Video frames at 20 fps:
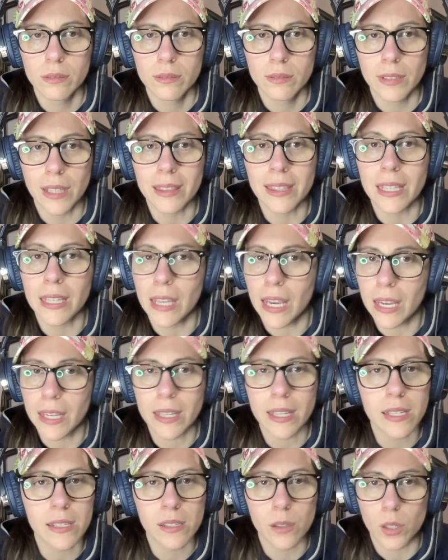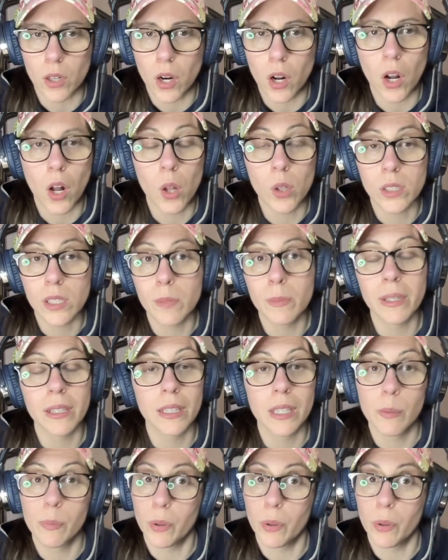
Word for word: that the Yankees are ultimately